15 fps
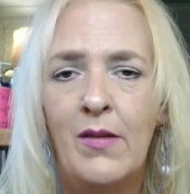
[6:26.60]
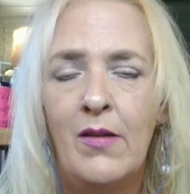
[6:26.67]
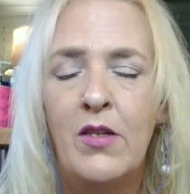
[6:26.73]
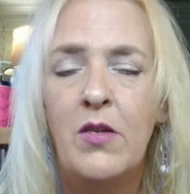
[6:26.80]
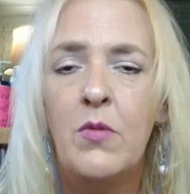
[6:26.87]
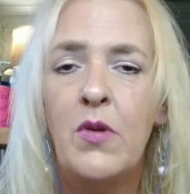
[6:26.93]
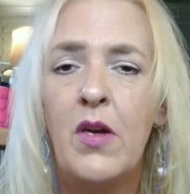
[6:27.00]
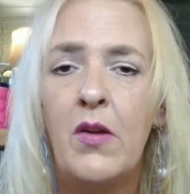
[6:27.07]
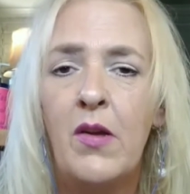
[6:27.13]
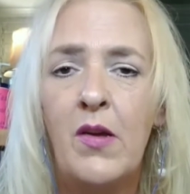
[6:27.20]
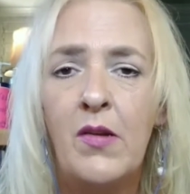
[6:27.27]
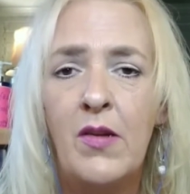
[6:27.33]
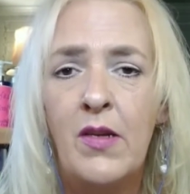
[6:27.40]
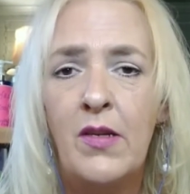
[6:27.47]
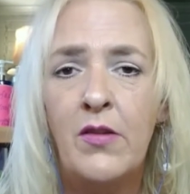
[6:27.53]
She will go down
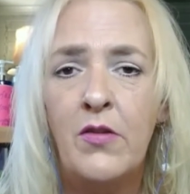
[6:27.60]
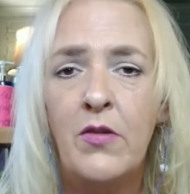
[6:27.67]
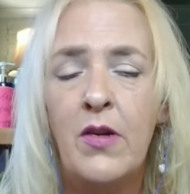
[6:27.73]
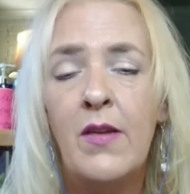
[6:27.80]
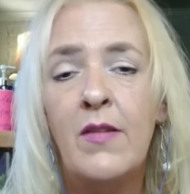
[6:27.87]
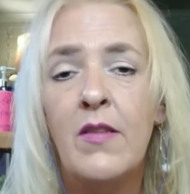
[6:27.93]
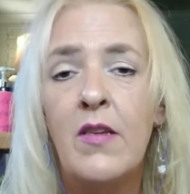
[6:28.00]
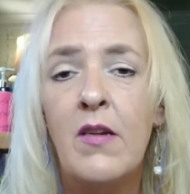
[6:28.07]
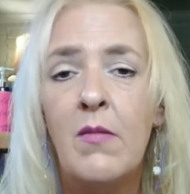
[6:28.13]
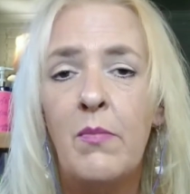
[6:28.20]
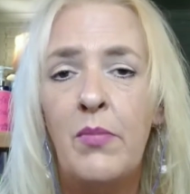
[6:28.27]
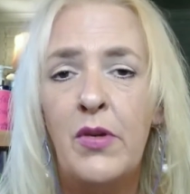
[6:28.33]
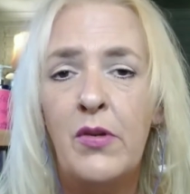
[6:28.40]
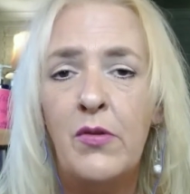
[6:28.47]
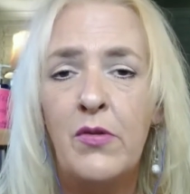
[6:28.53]
in history as the
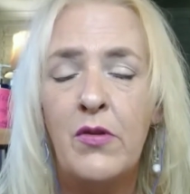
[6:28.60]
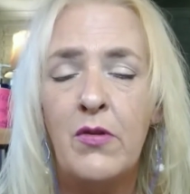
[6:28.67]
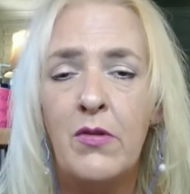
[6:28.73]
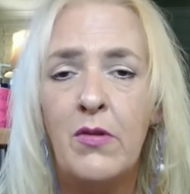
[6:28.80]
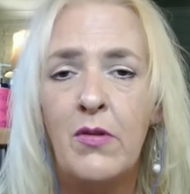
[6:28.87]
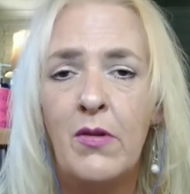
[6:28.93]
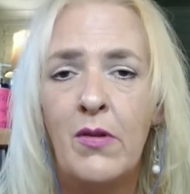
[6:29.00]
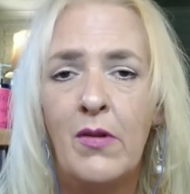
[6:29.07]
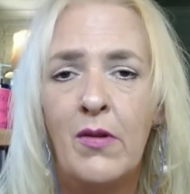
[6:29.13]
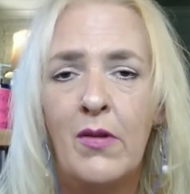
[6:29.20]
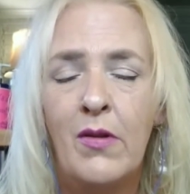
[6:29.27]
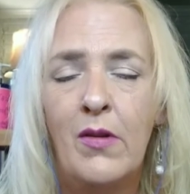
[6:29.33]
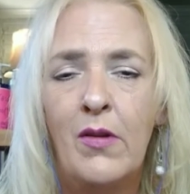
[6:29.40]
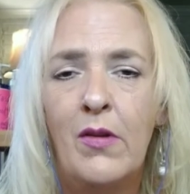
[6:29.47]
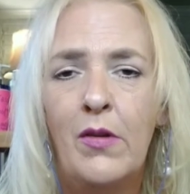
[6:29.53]
abuser
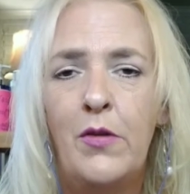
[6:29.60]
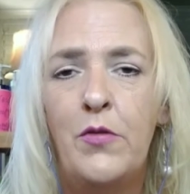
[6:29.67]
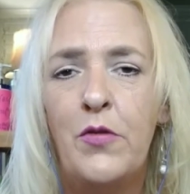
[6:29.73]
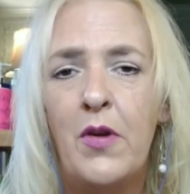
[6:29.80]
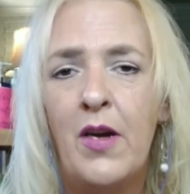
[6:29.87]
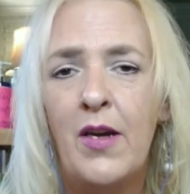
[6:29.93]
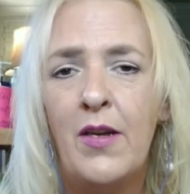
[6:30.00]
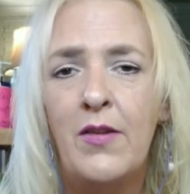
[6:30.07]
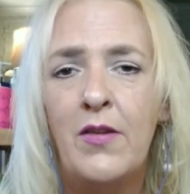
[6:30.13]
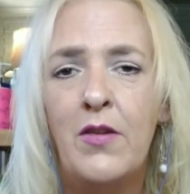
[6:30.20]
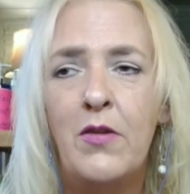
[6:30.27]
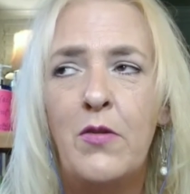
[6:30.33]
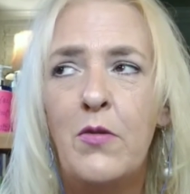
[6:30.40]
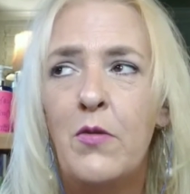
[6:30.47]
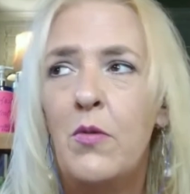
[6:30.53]
who tried
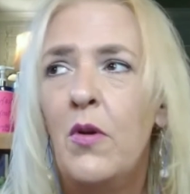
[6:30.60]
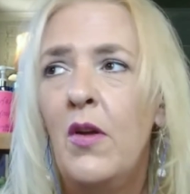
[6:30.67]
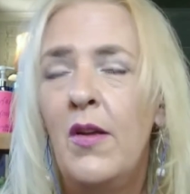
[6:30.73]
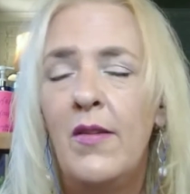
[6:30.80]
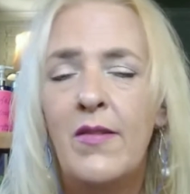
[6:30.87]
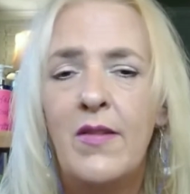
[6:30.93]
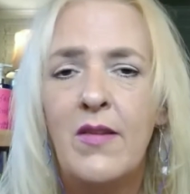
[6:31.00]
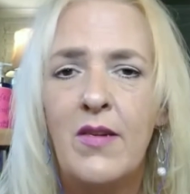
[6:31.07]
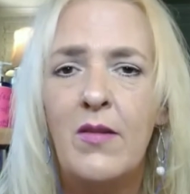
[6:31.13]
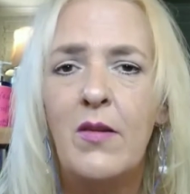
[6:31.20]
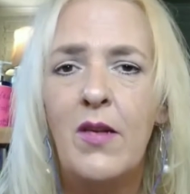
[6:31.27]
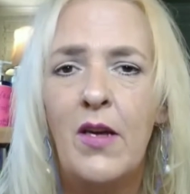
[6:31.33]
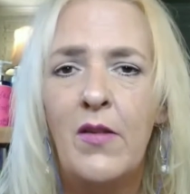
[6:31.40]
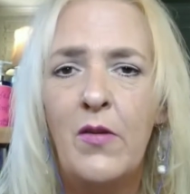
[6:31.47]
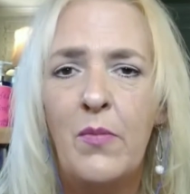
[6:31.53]
to
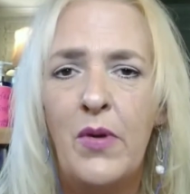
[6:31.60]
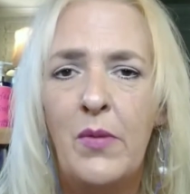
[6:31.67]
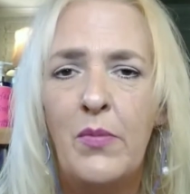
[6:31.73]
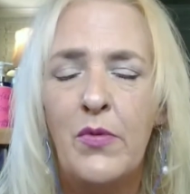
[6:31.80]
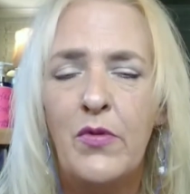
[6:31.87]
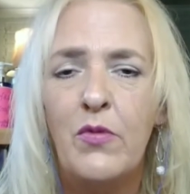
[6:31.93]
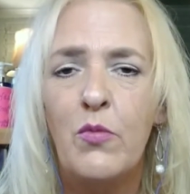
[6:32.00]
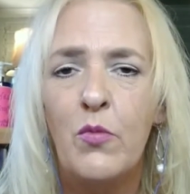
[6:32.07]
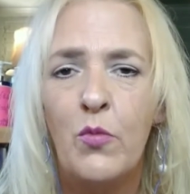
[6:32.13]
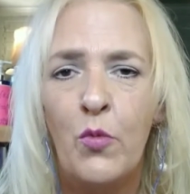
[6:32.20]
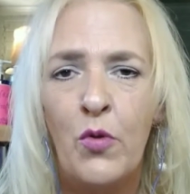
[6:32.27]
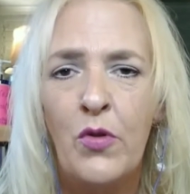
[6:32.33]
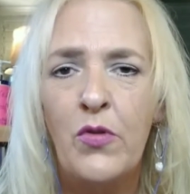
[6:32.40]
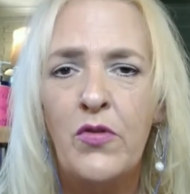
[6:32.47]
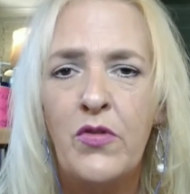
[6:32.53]
steal other people's
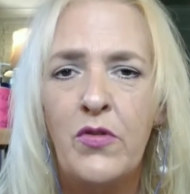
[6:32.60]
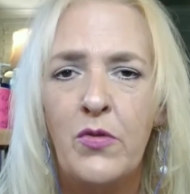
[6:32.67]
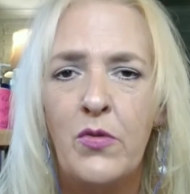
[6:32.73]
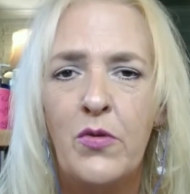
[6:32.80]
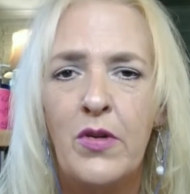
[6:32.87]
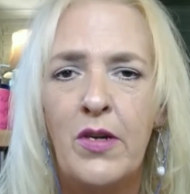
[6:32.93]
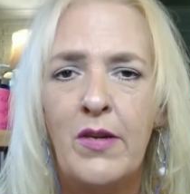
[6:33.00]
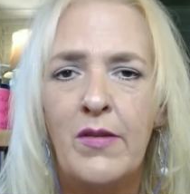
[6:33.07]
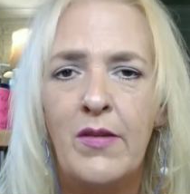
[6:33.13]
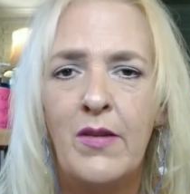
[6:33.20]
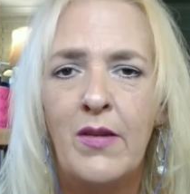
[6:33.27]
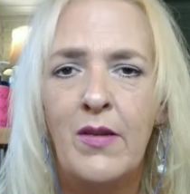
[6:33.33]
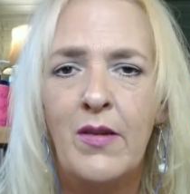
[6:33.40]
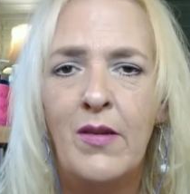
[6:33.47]
real stories,